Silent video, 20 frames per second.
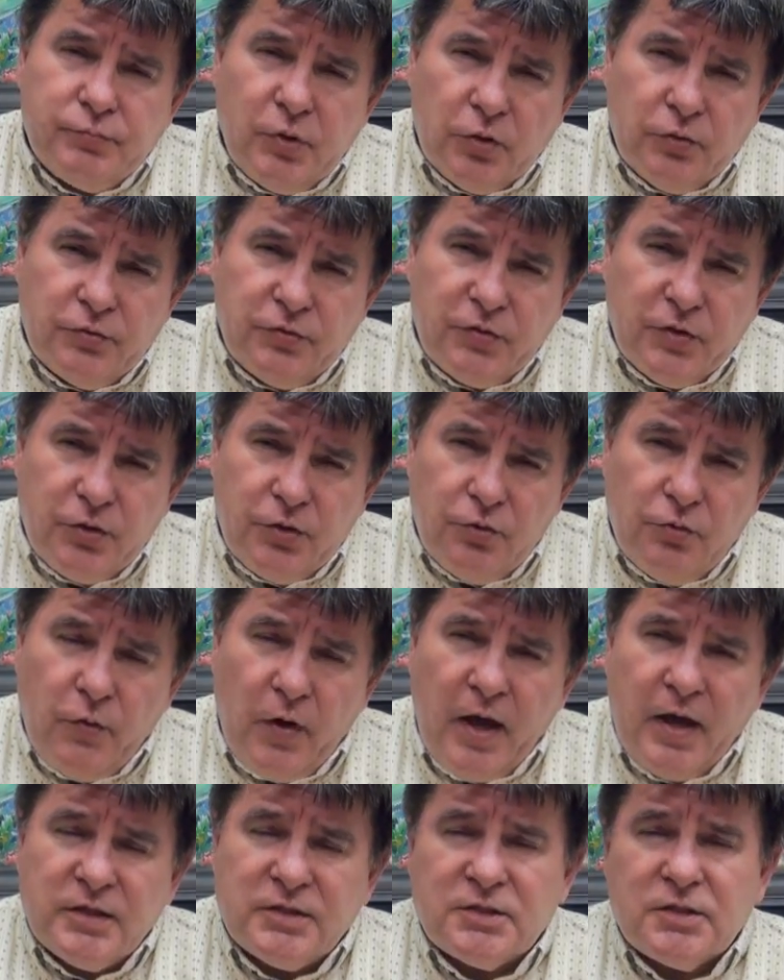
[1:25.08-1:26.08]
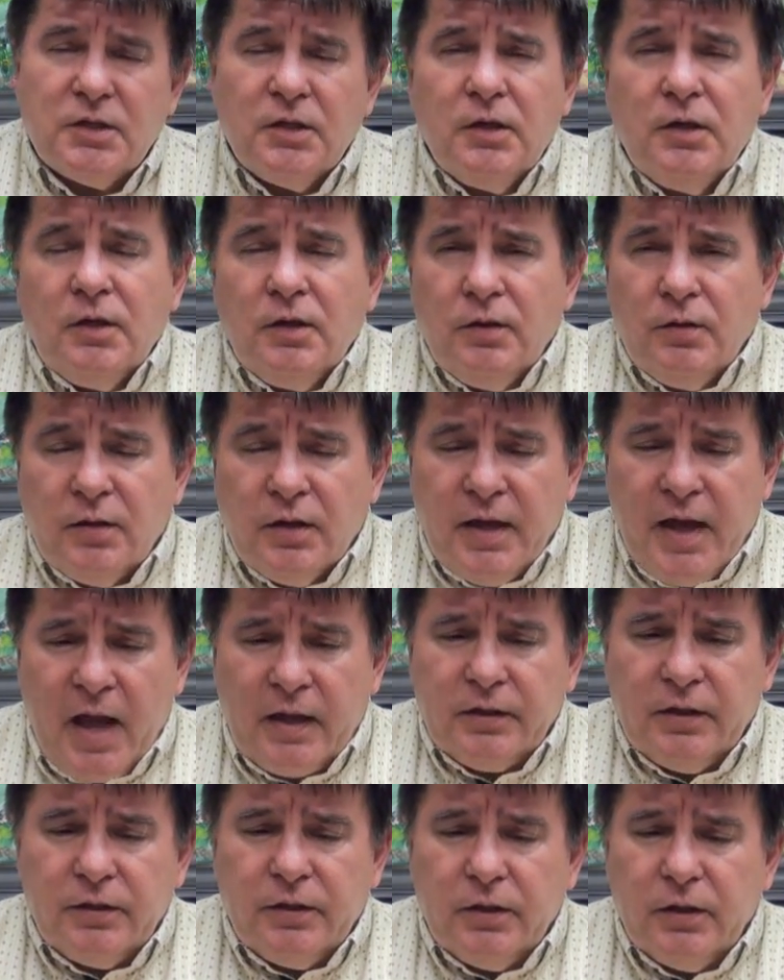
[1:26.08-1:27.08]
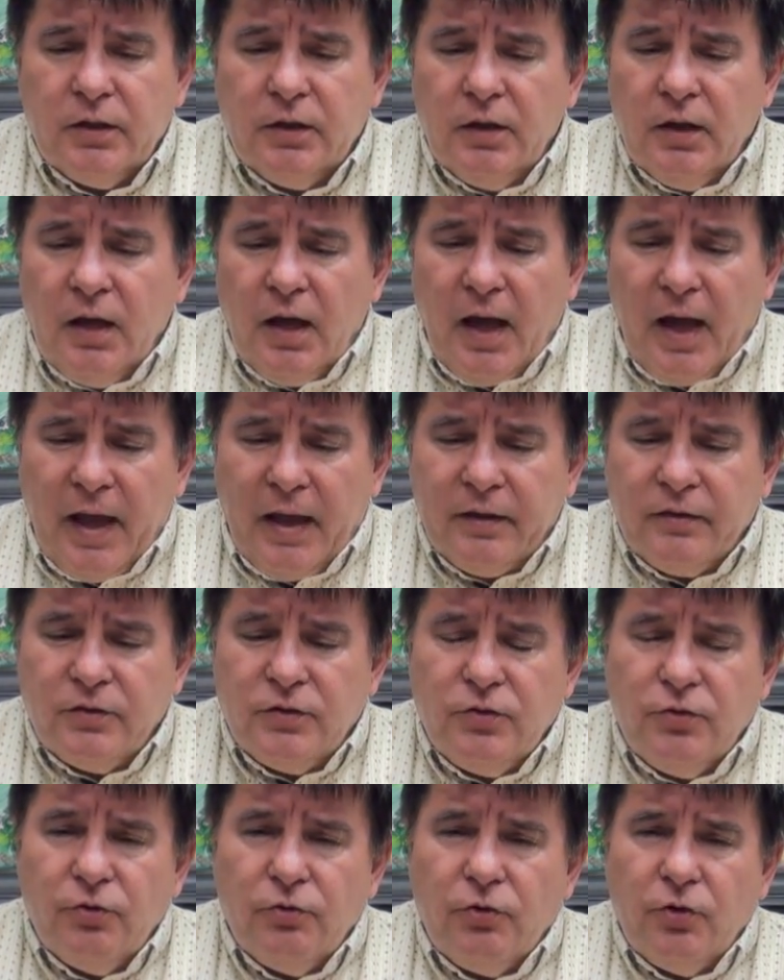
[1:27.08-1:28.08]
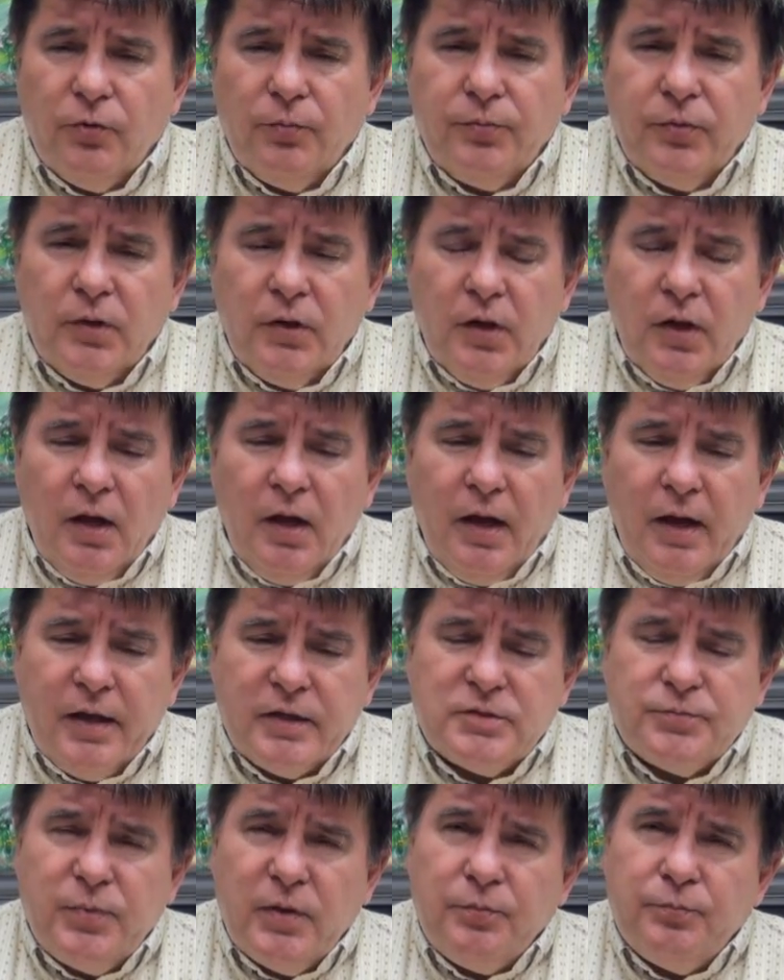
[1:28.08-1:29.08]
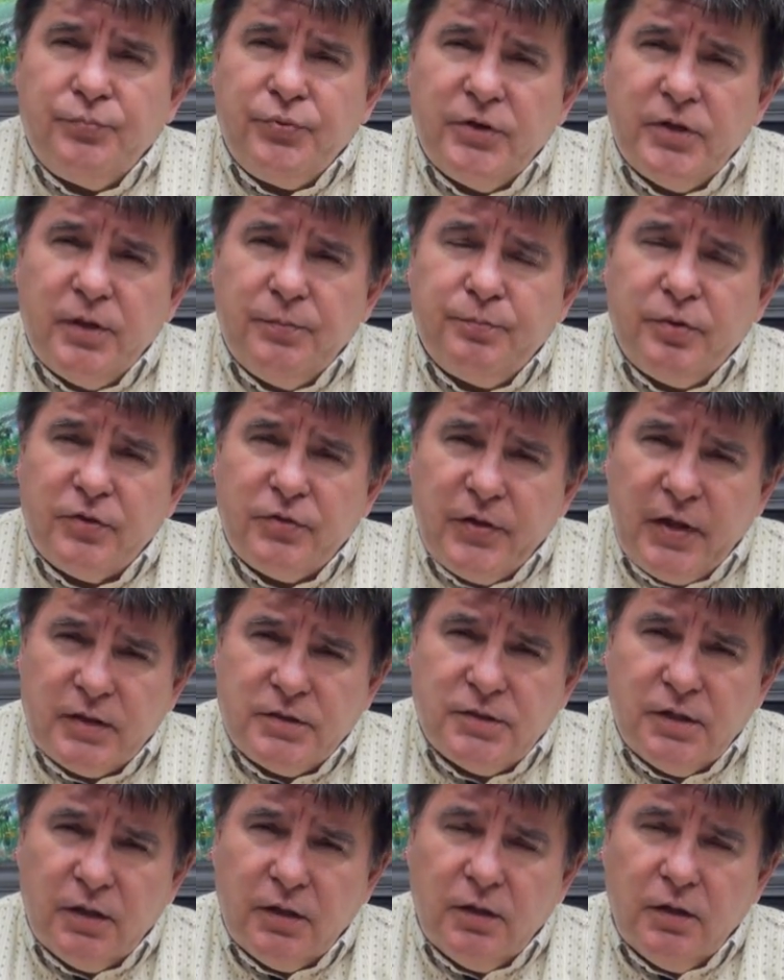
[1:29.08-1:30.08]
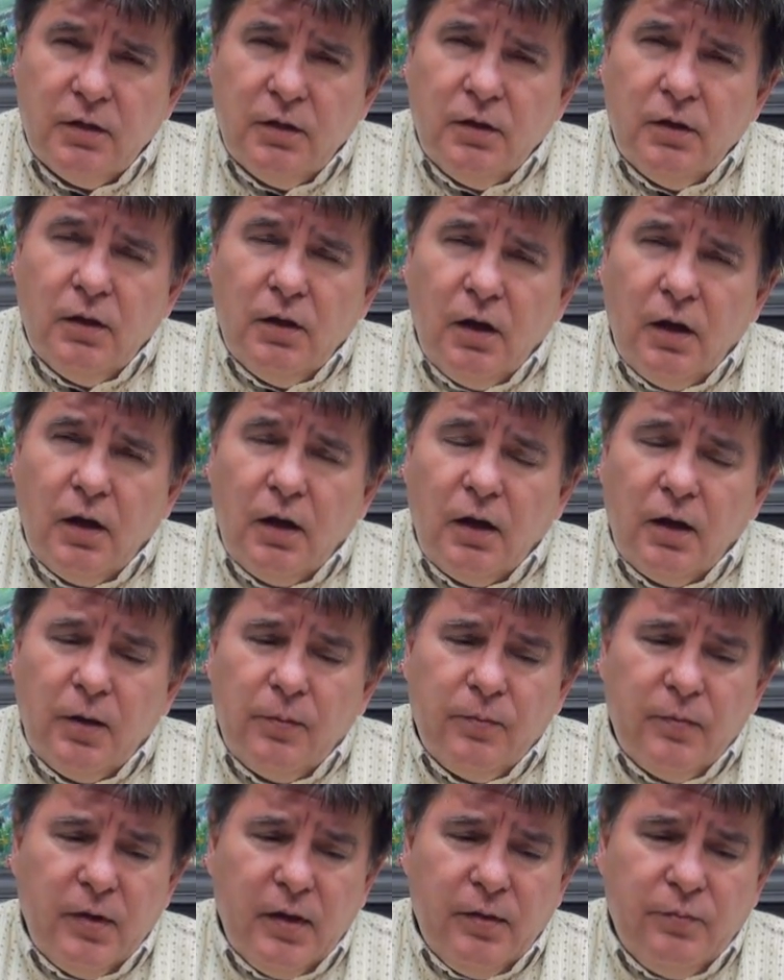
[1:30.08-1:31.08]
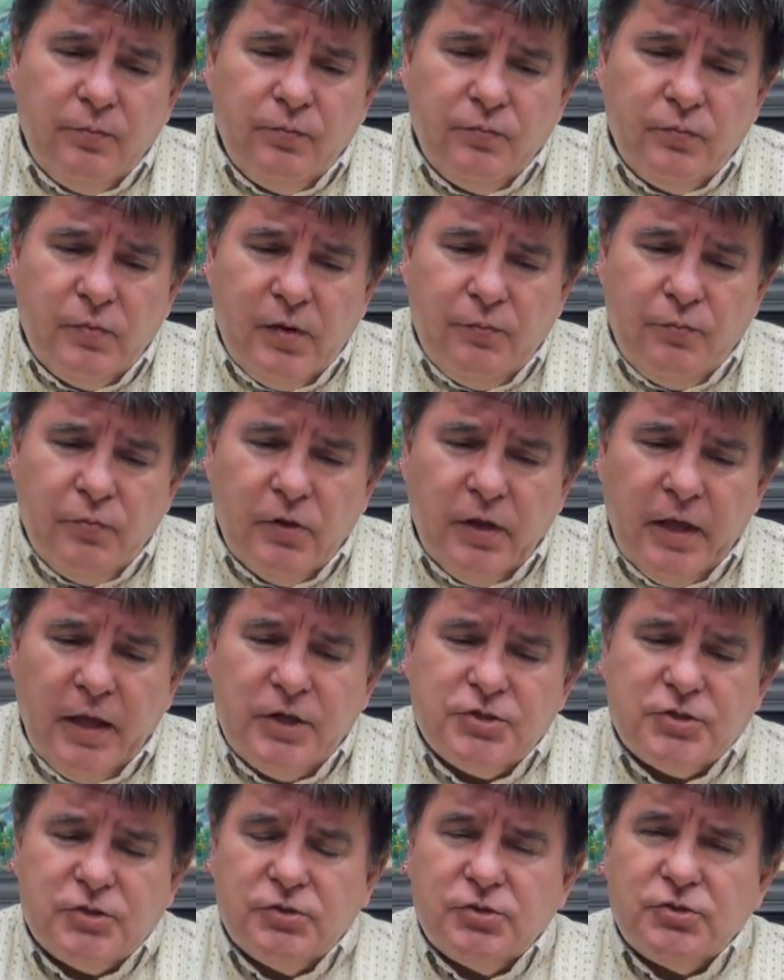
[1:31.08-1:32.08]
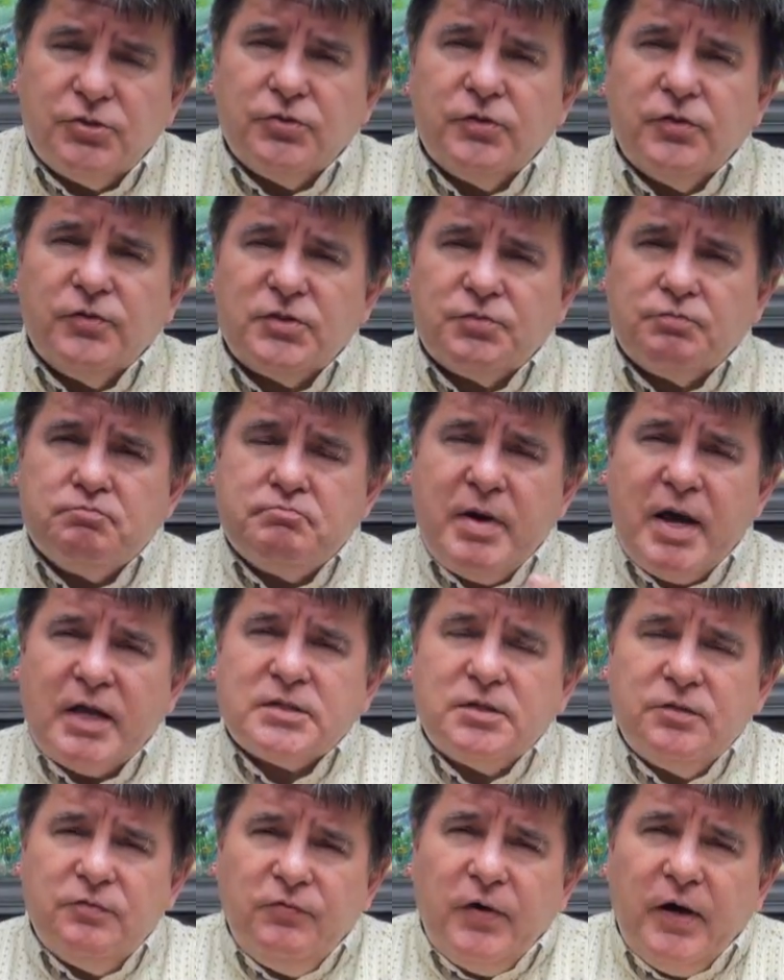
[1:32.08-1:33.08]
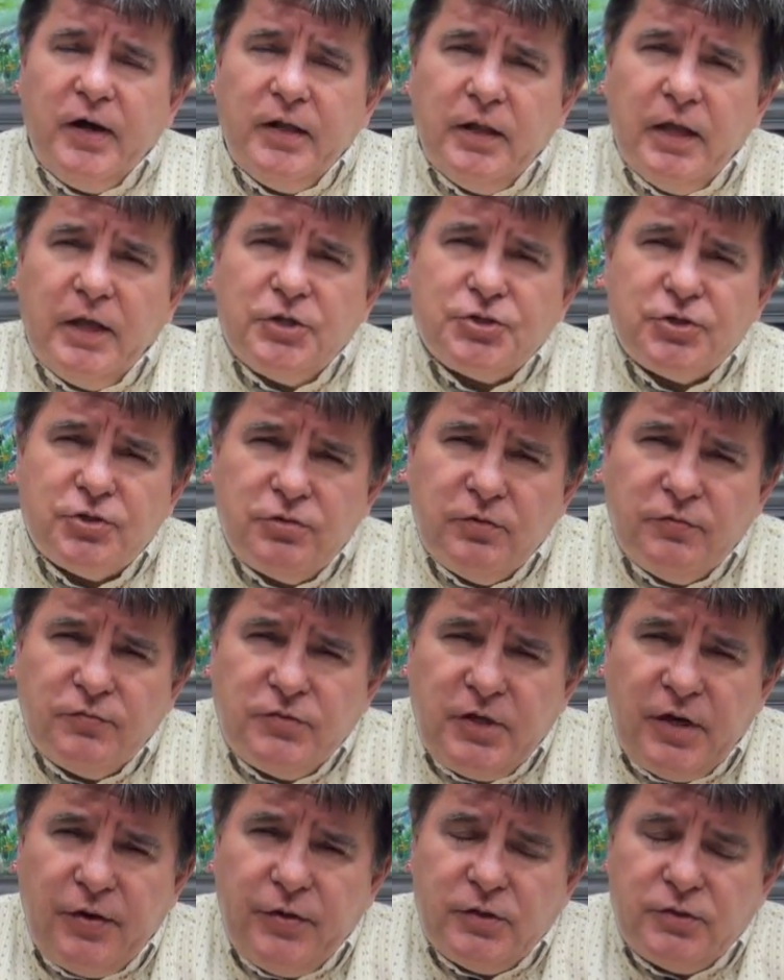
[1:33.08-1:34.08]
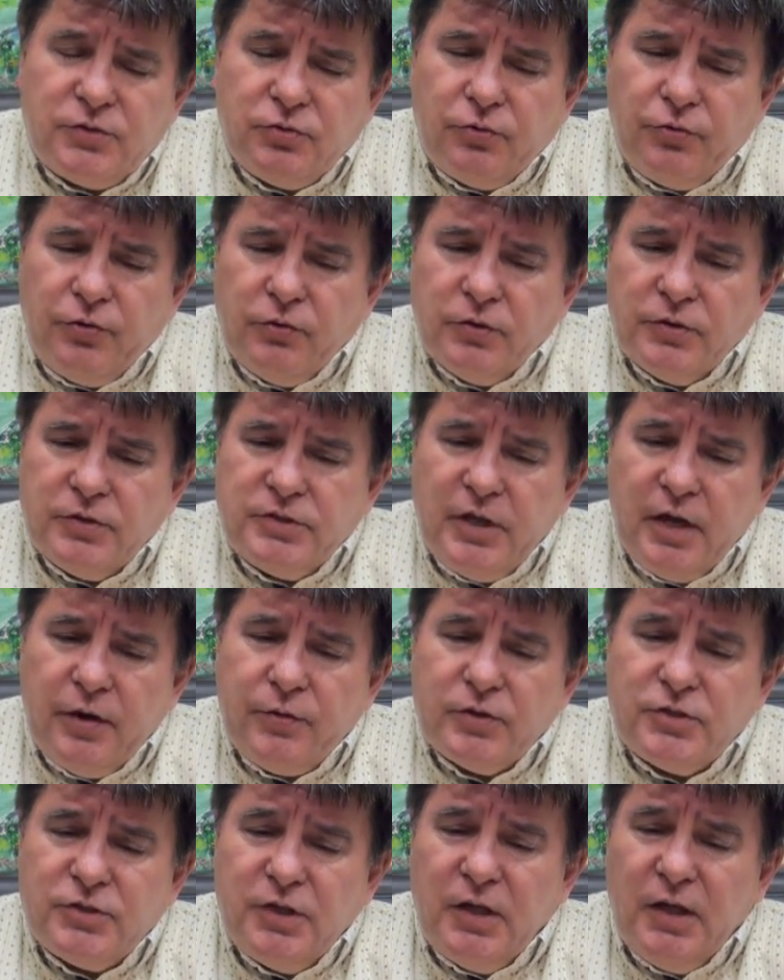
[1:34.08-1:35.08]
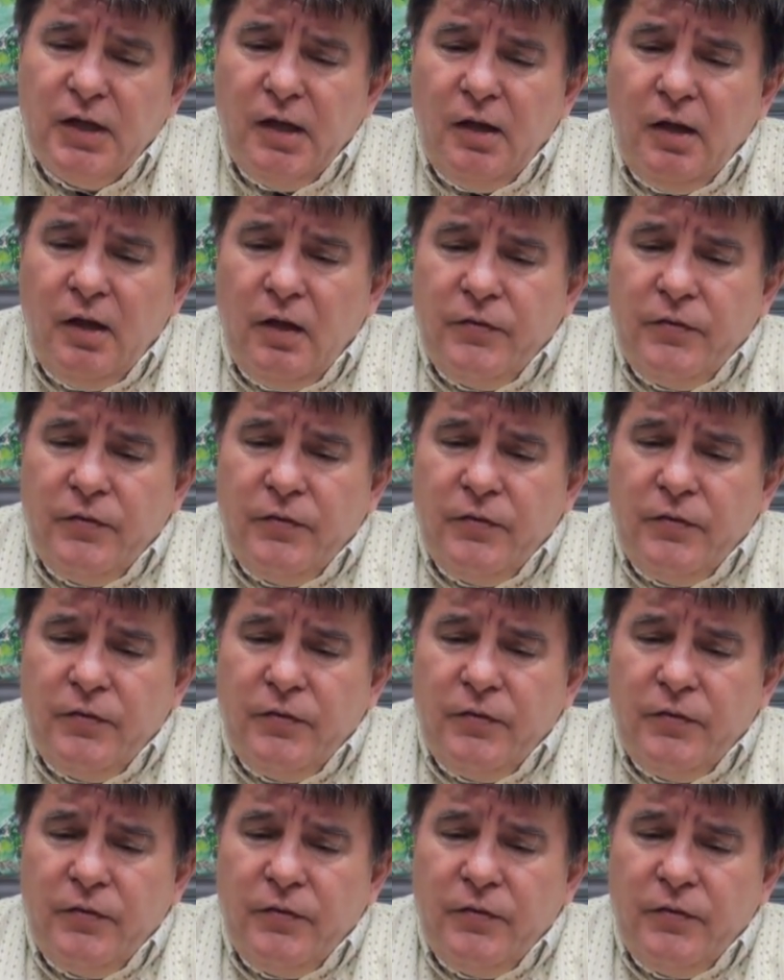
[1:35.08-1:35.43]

both the US, Canada, and Europe has been pretty pathetic um, in, in relation to this massive violation of territorial integrity.